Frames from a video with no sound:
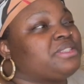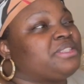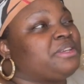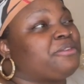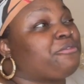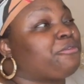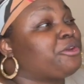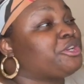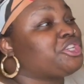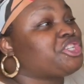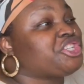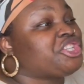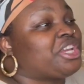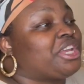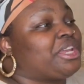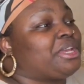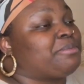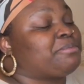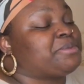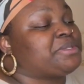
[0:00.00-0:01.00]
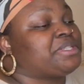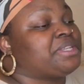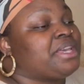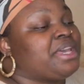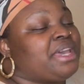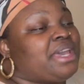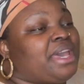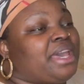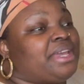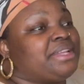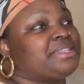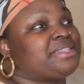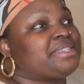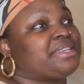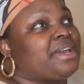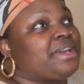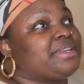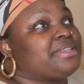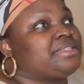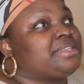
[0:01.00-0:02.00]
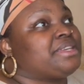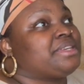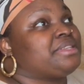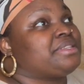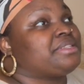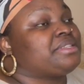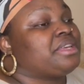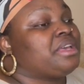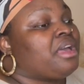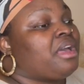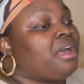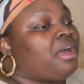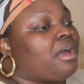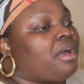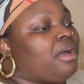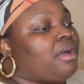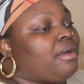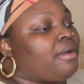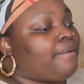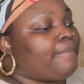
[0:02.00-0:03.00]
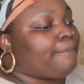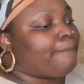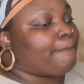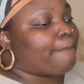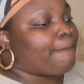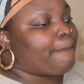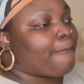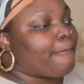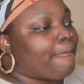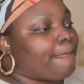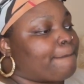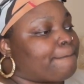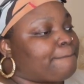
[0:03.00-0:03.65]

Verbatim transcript: different shapes and sizes. Um,